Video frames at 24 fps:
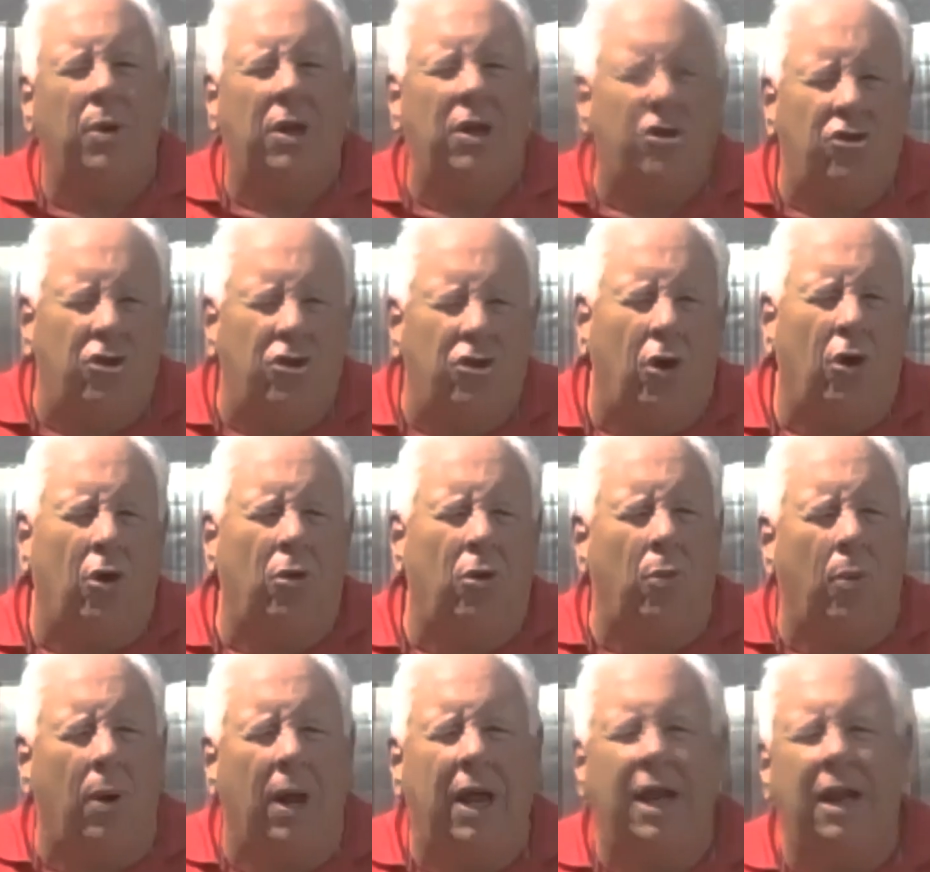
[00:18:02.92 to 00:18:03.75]

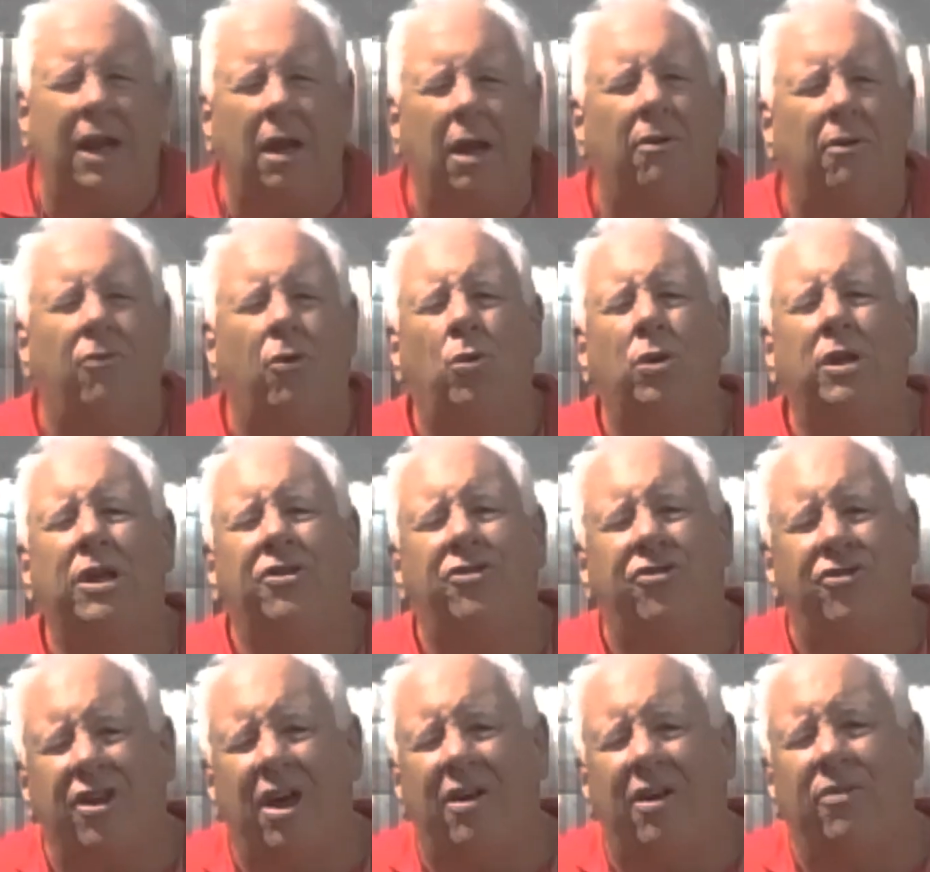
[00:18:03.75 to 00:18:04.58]
return rate of only
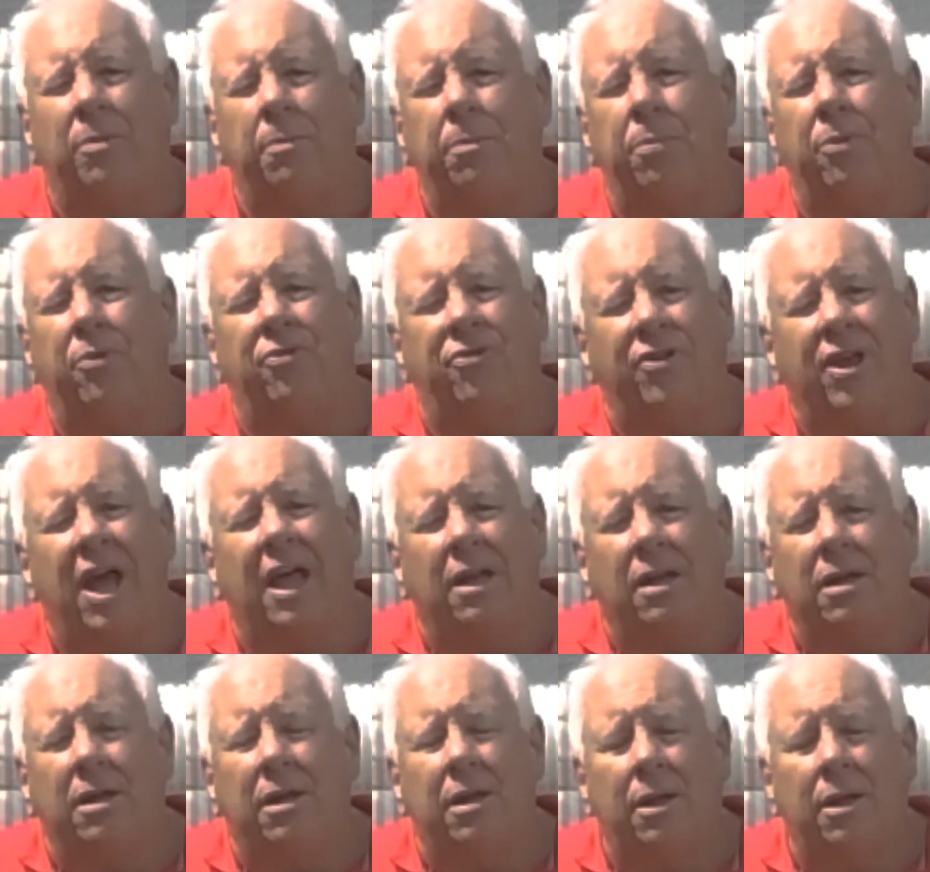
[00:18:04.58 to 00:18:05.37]
7%.